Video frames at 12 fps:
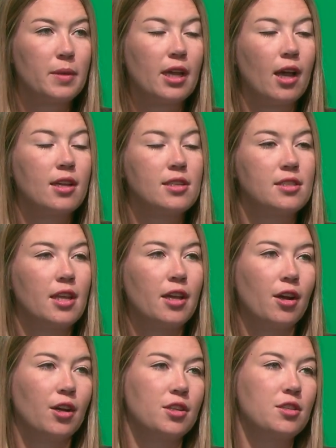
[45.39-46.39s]
because
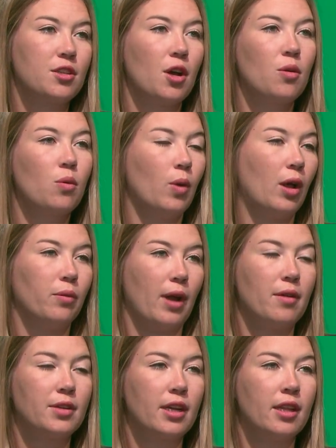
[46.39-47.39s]
they are so
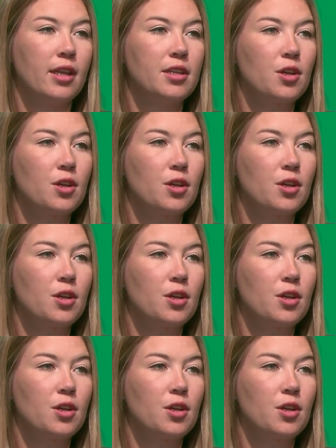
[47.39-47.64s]
well-rounded and they